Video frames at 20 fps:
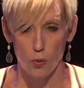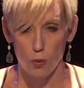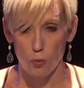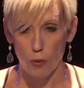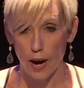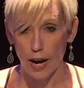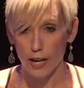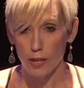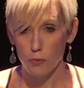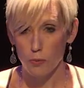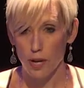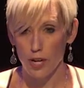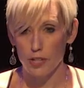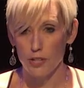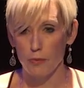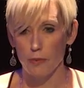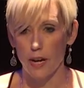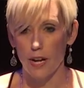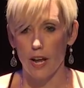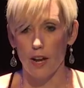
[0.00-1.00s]
Ryan wanted
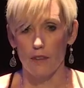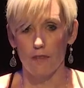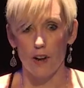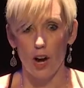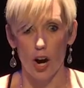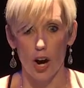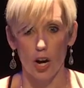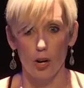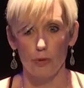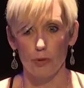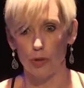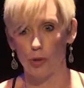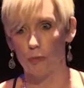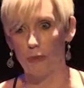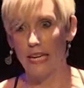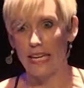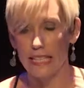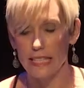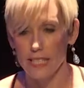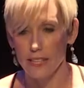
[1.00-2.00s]
to run out of our room
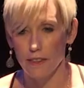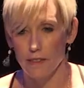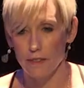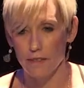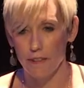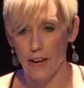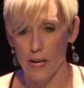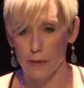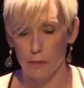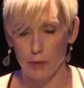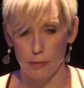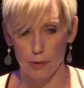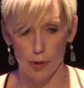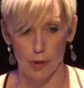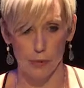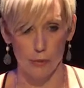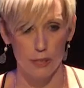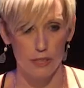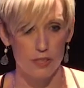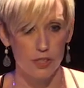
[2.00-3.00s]
into the family
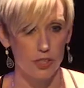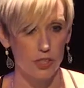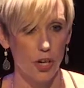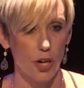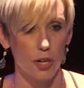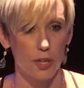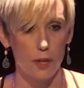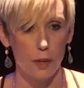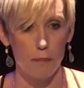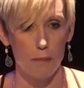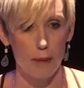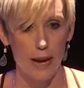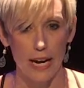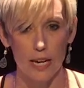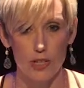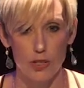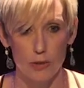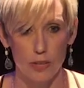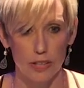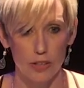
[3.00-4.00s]
room and start
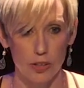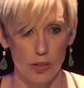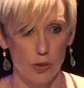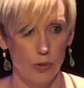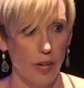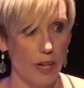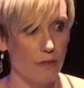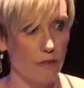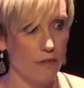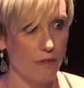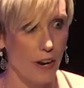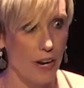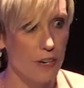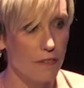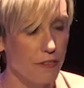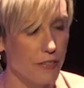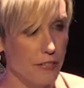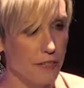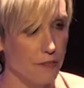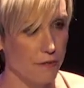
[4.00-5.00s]
badgering Luke in front
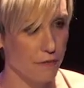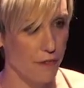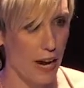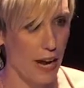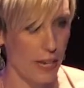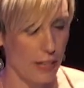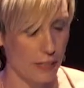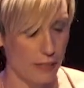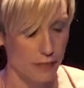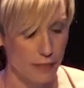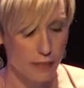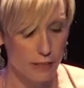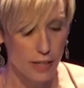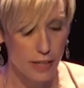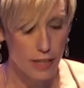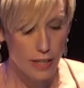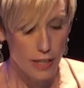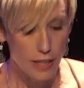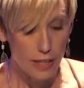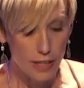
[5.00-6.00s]
of his friends.
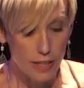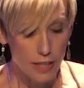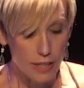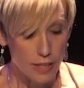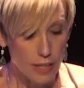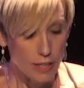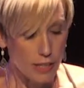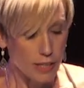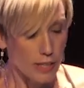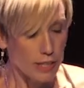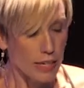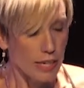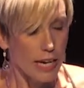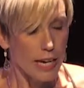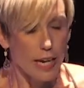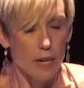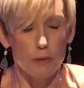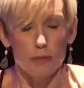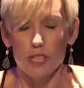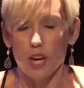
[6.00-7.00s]

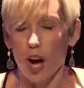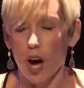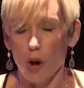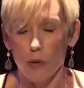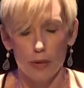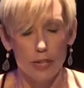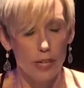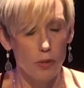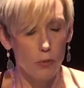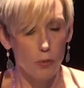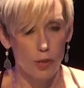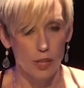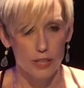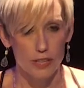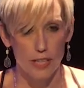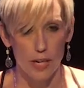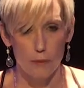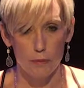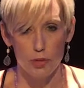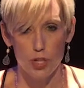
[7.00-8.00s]
He was already
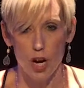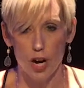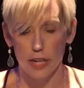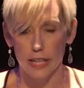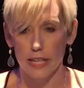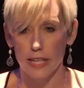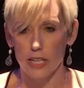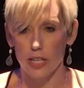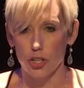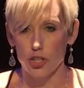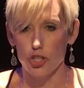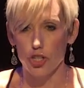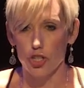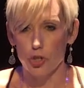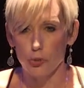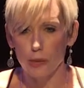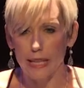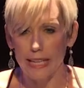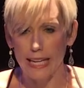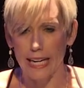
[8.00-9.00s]
worked up, talking in a
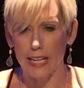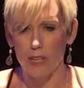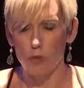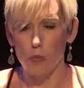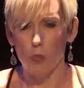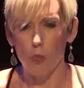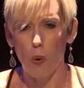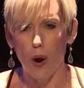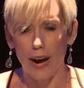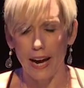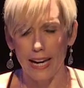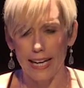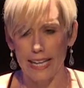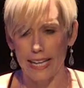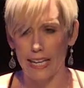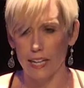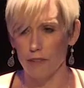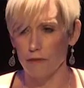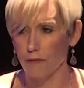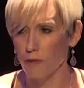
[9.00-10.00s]
shrieking,
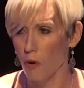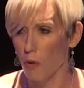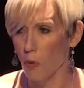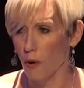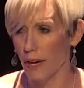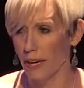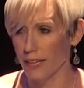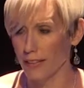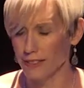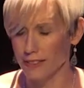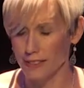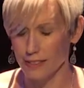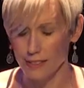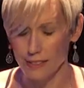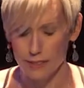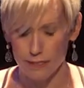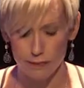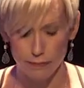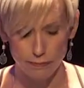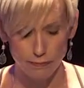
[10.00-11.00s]
whining voice.